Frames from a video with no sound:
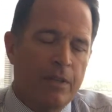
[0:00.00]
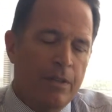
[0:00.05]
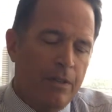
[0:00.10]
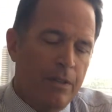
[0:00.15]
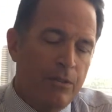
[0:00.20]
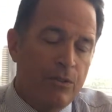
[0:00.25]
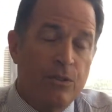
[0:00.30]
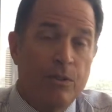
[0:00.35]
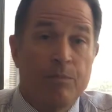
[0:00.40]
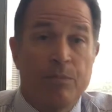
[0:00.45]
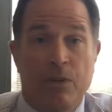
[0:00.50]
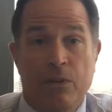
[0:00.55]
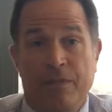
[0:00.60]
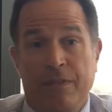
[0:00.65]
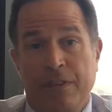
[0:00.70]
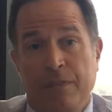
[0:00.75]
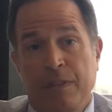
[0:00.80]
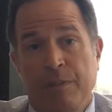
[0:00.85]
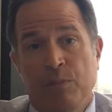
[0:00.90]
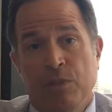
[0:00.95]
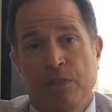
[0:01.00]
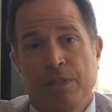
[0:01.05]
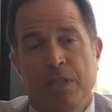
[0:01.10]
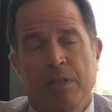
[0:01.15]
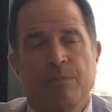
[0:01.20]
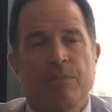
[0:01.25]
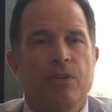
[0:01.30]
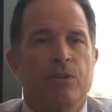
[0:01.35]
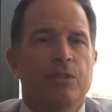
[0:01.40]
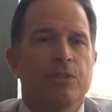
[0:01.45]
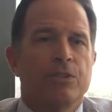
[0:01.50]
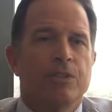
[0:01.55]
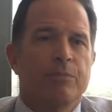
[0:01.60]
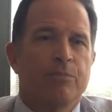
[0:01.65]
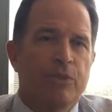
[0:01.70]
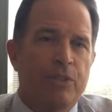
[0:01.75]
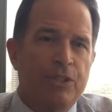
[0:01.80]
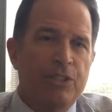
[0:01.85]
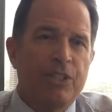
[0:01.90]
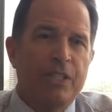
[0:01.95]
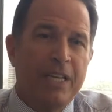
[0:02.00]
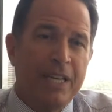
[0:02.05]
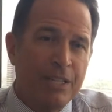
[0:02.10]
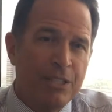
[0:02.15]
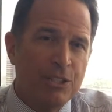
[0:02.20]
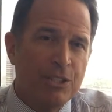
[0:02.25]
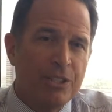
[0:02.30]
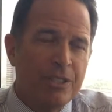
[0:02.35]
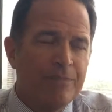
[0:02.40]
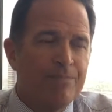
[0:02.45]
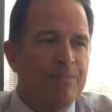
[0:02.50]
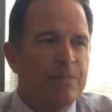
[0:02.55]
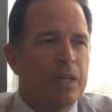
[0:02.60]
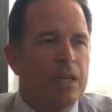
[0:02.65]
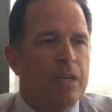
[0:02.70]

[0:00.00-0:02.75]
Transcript: There's the 50% bonus depreciation.